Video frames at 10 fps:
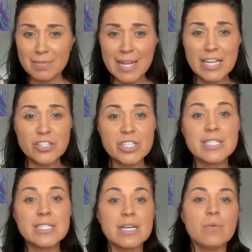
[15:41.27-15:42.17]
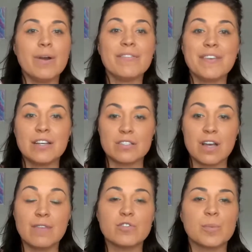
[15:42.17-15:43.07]
and just see what feels
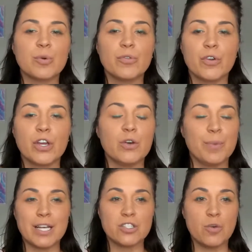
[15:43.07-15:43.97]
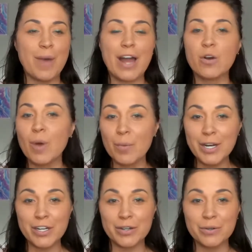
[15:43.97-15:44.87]
comfortable for you, because no matter what we
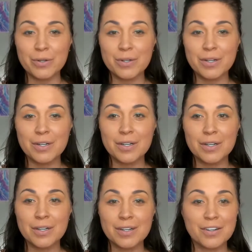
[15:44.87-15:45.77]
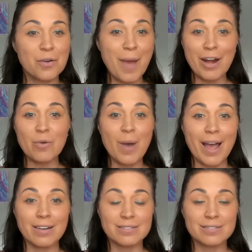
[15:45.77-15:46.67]
do, no matter what,